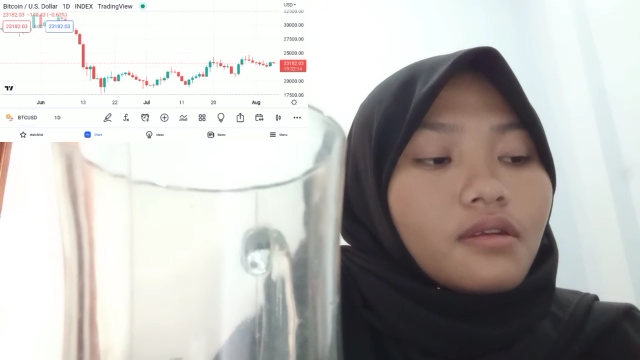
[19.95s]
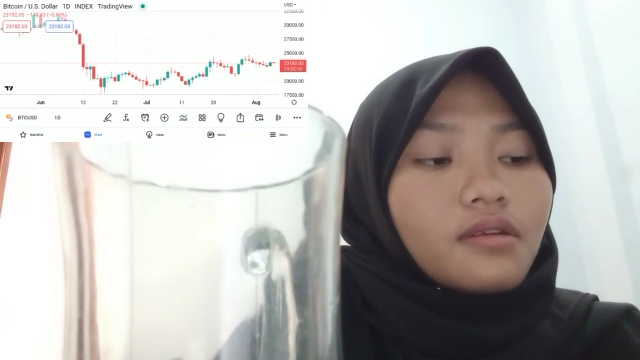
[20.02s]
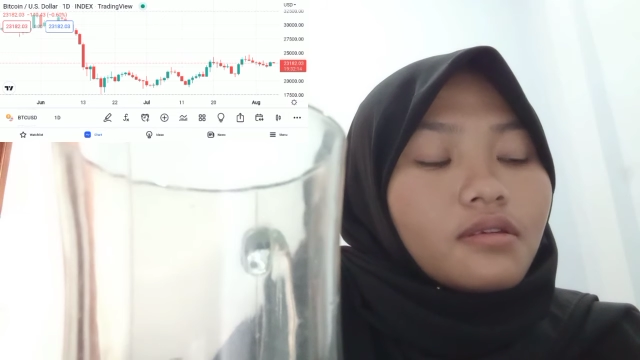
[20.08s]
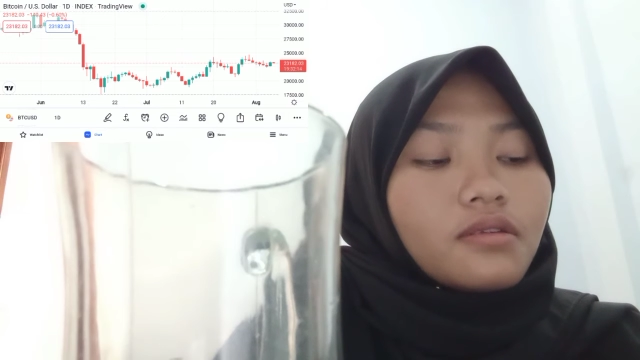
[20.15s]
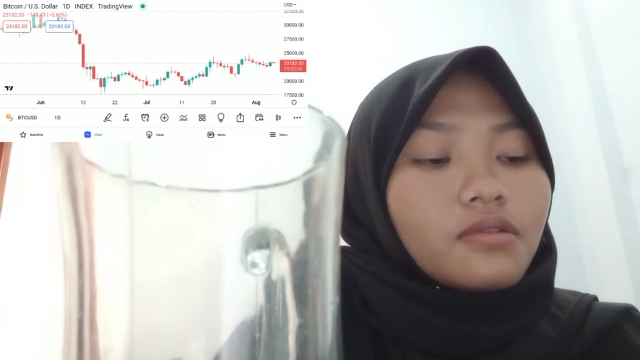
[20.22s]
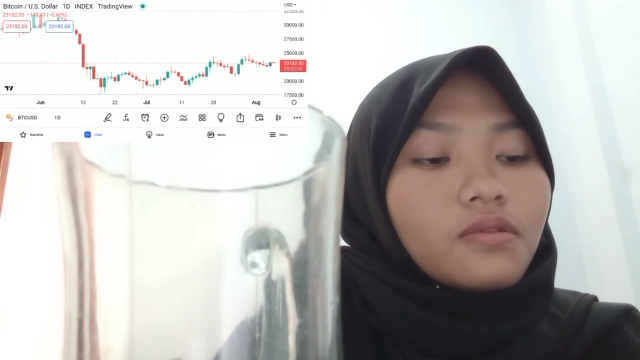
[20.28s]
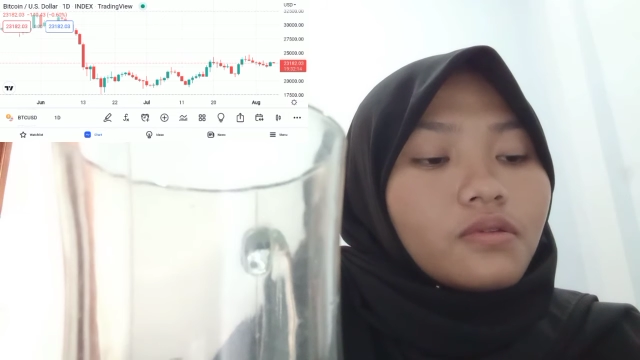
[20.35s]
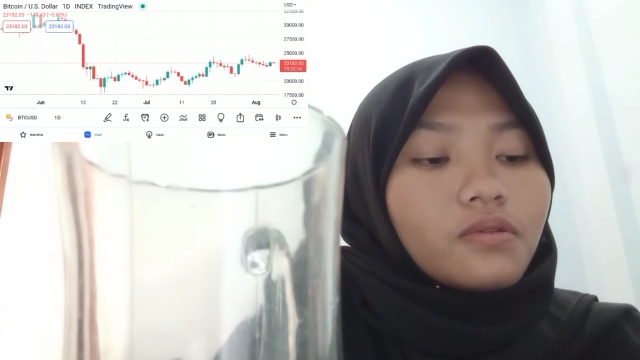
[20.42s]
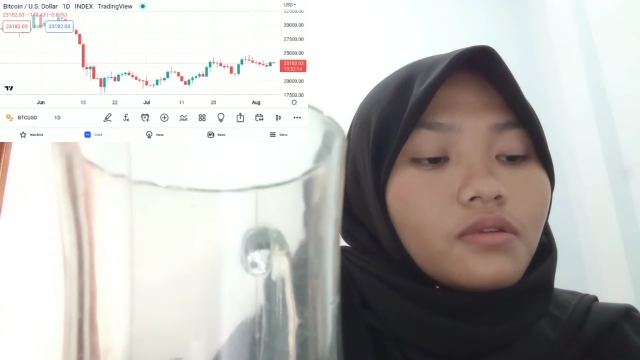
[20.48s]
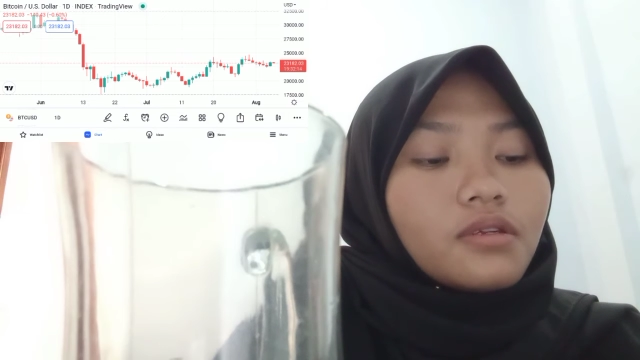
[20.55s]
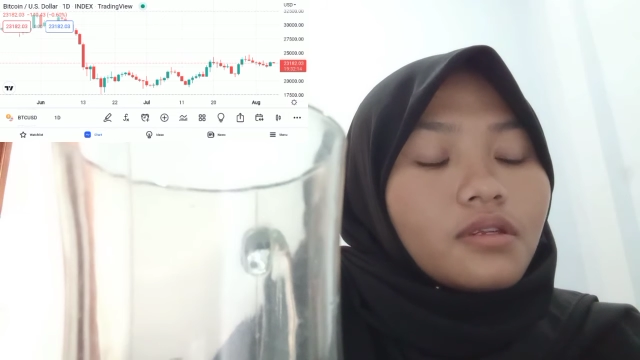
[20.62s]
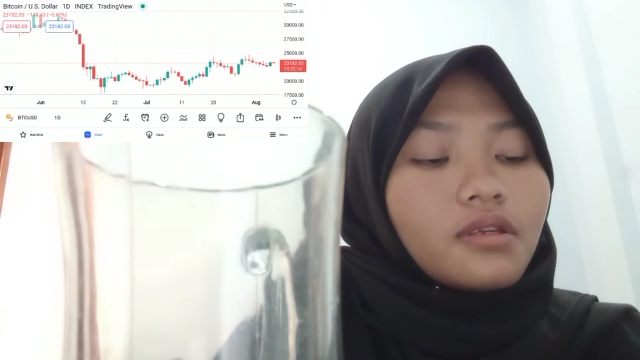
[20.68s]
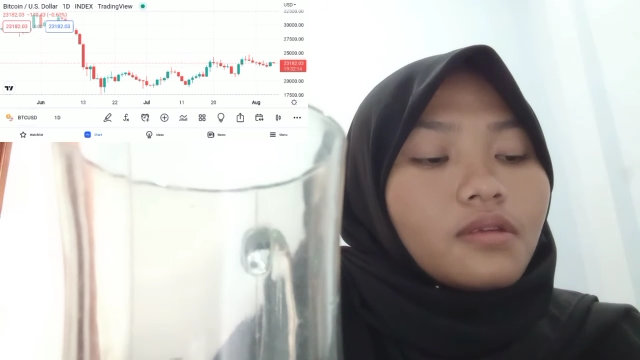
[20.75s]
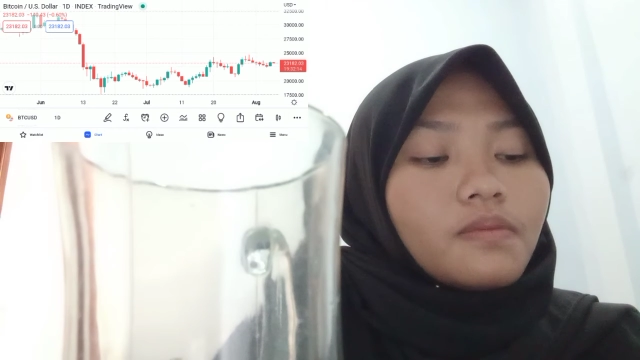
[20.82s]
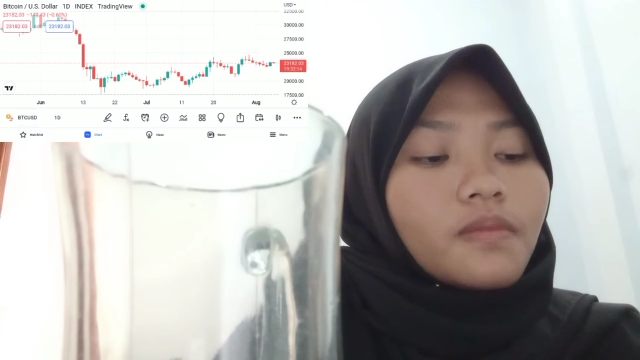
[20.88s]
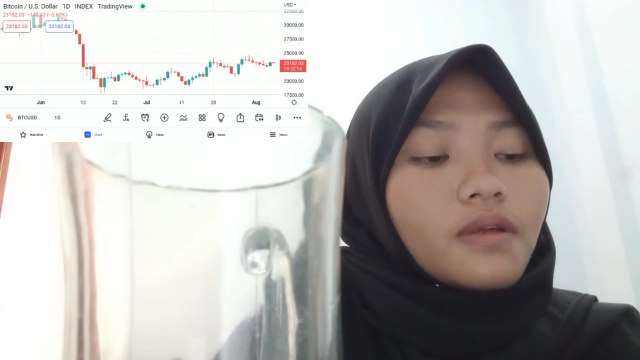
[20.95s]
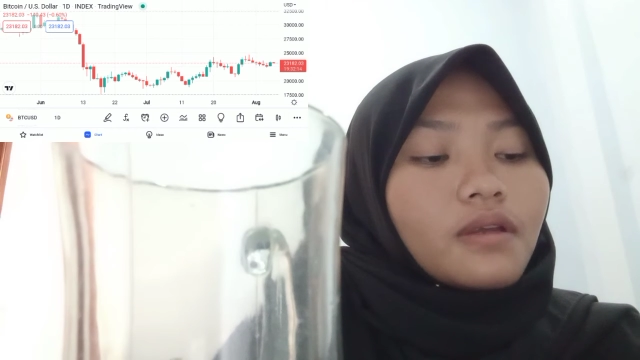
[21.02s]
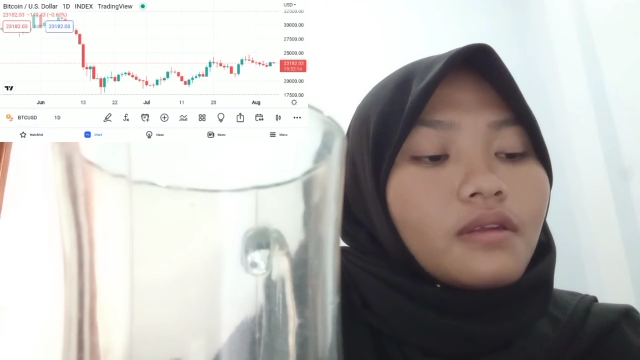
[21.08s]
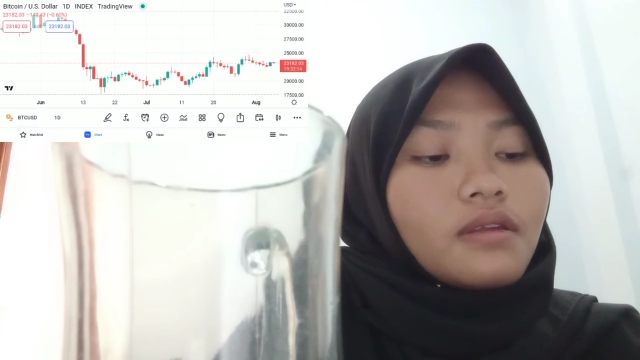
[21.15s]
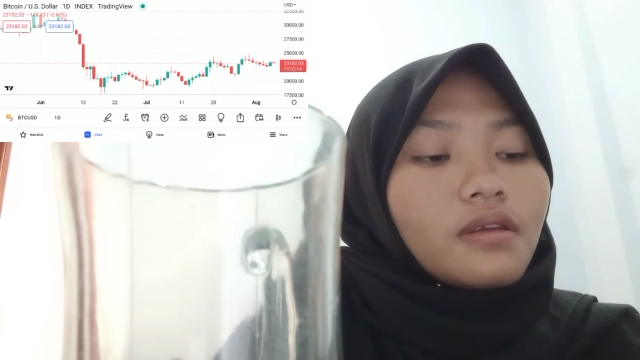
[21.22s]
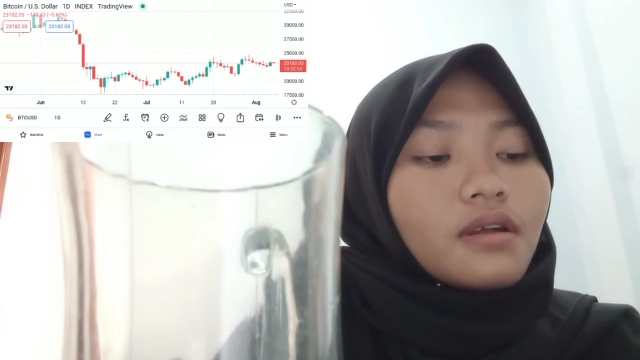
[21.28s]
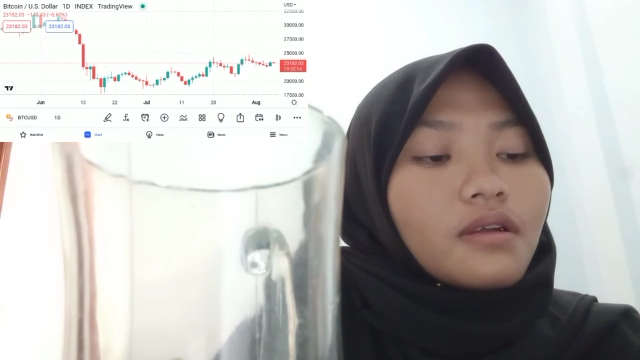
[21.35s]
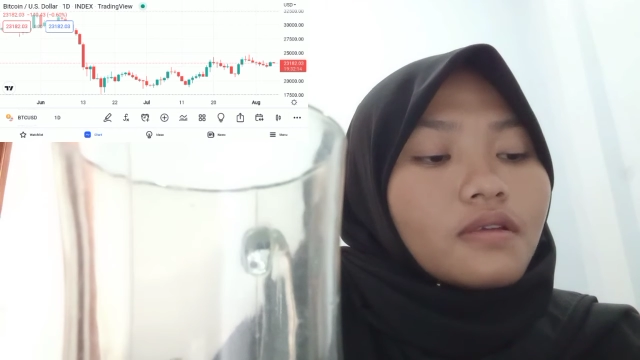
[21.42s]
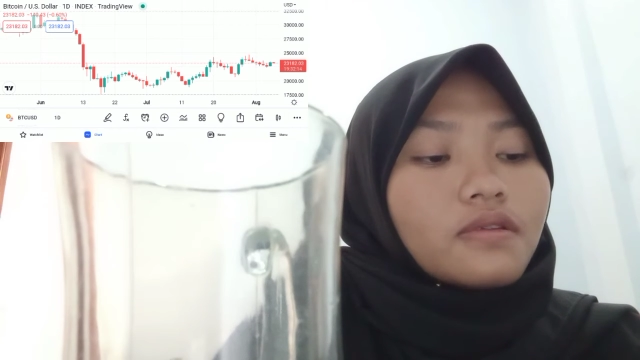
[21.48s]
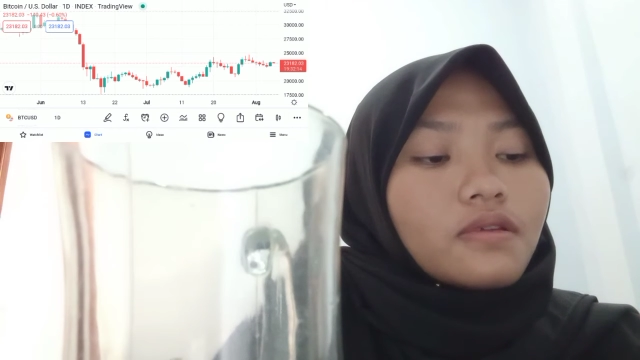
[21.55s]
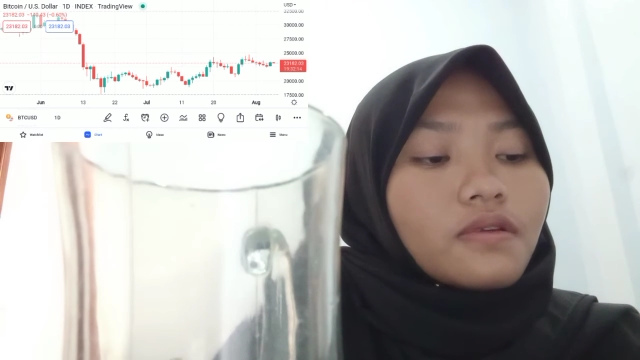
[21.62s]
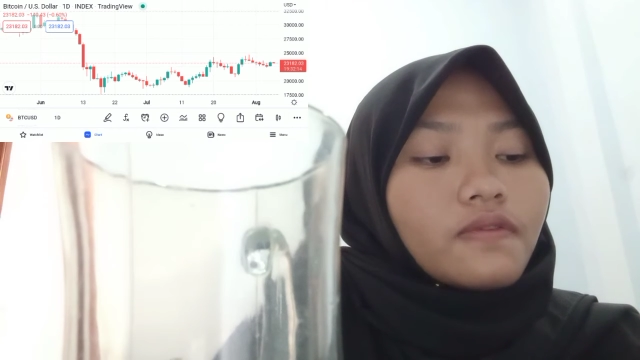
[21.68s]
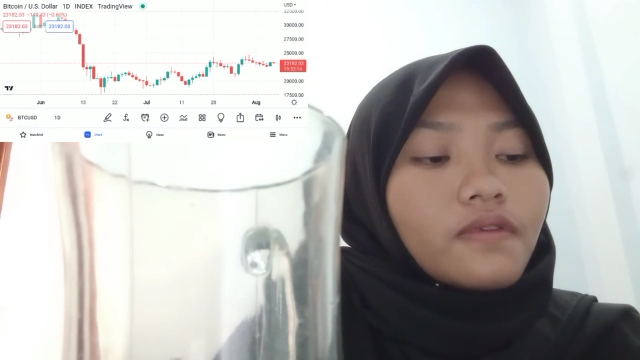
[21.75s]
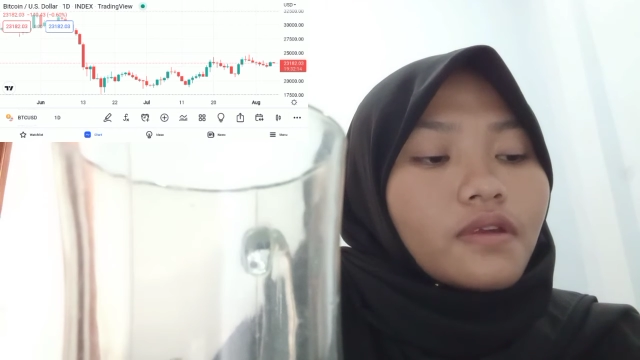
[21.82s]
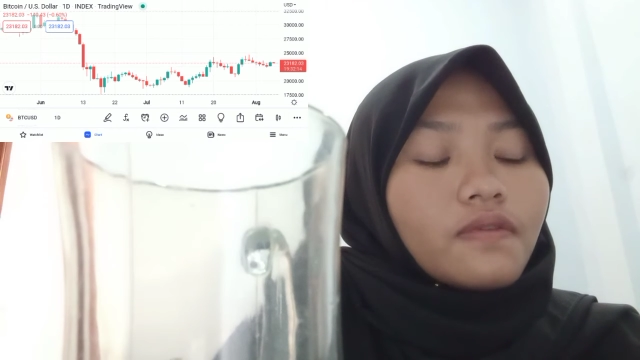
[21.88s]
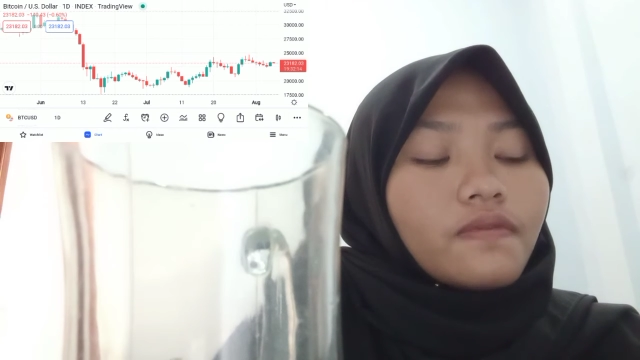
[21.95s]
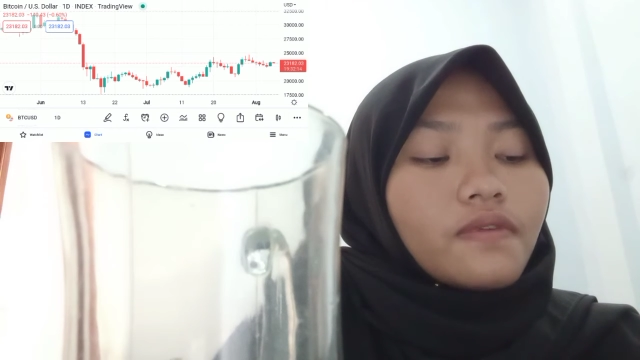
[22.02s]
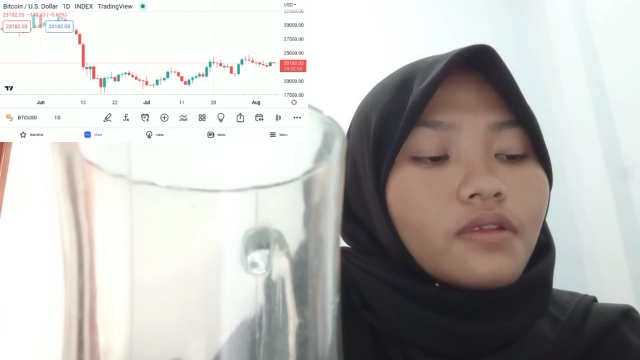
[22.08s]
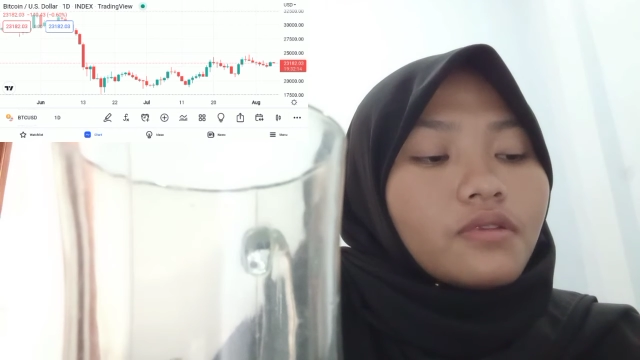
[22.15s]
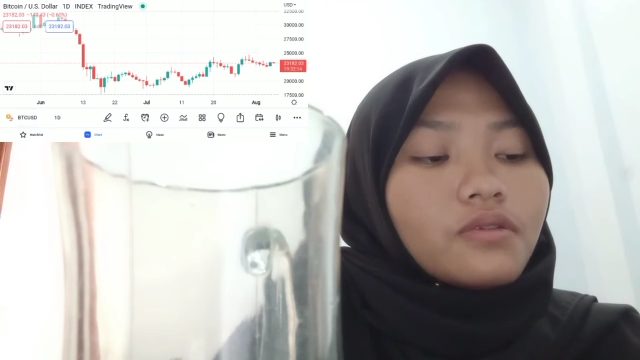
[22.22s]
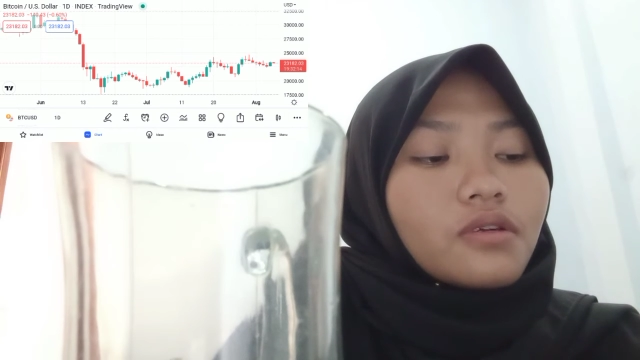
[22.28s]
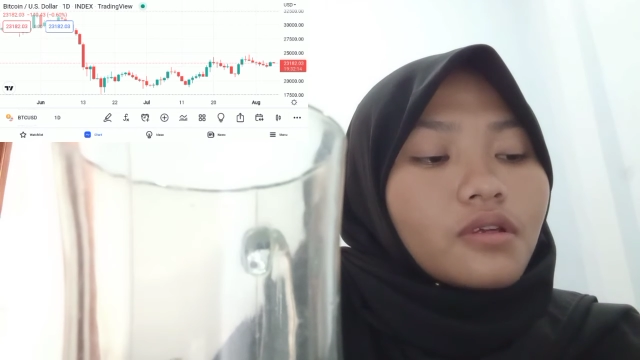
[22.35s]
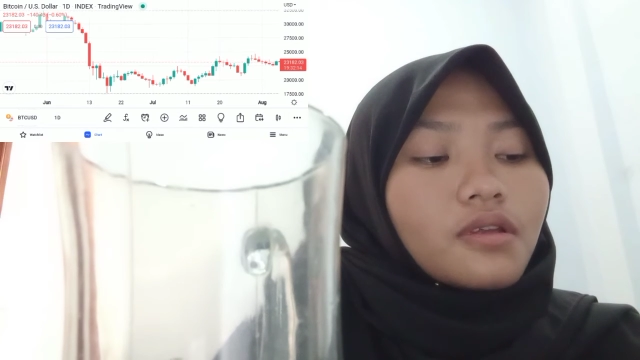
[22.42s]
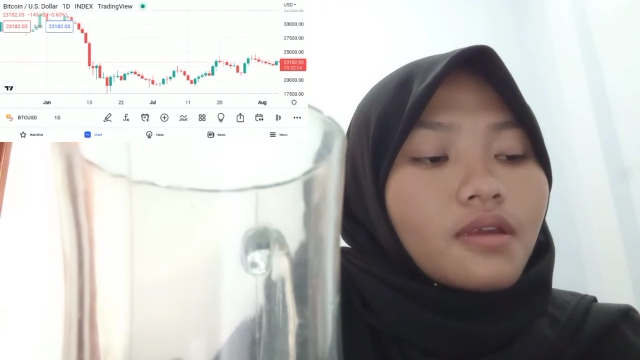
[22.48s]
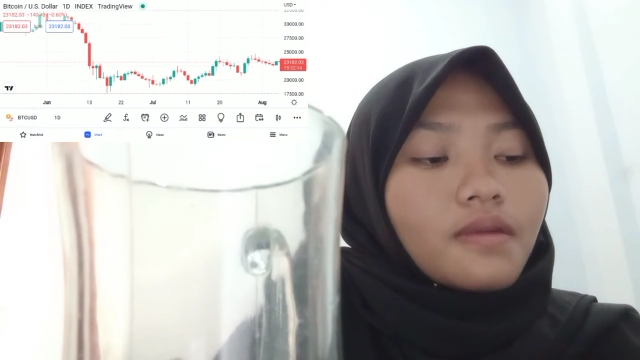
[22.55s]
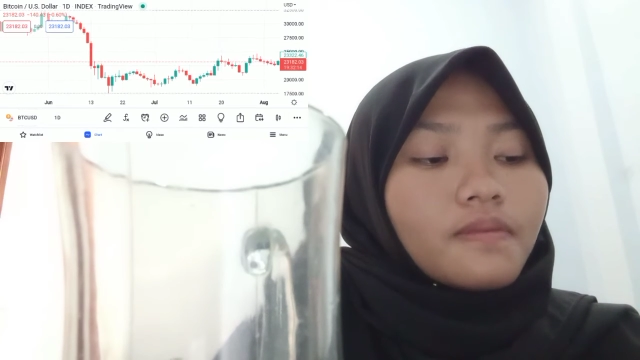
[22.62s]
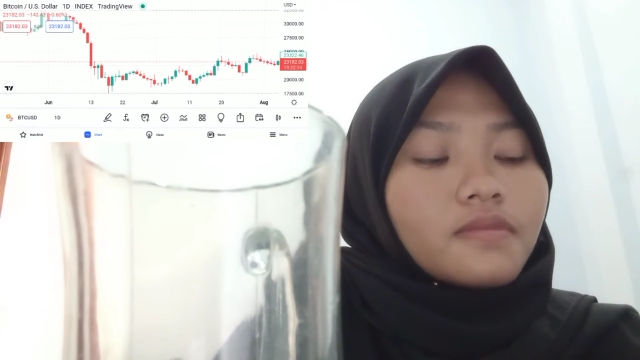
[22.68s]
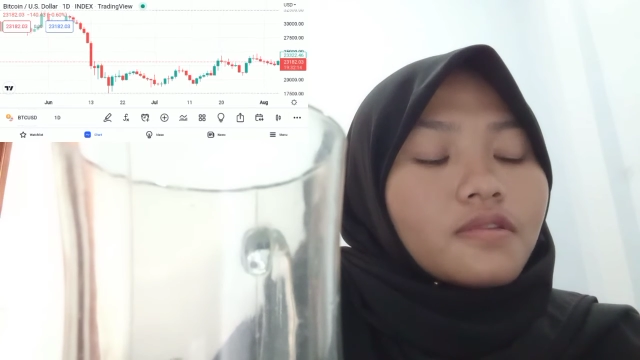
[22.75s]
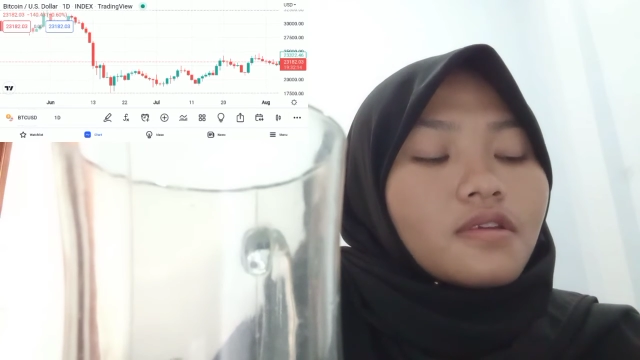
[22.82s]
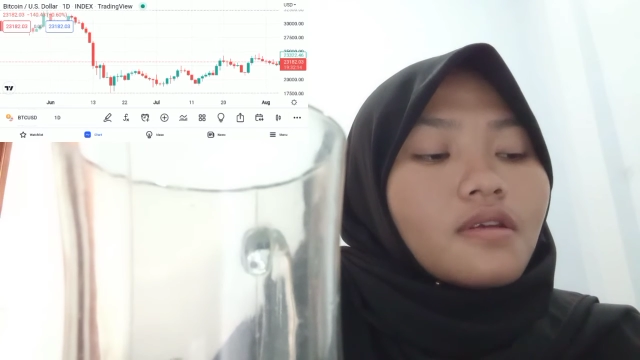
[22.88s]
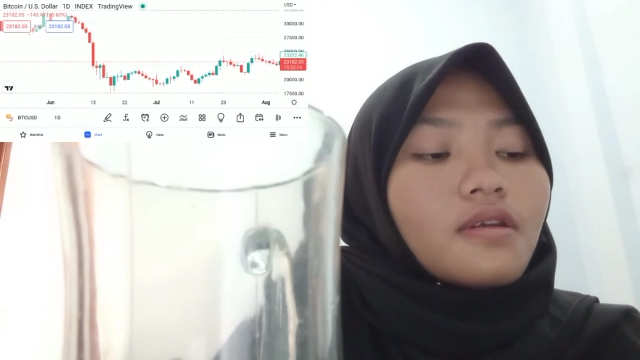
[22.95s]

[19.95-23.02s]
The 2D mining ocean adventure game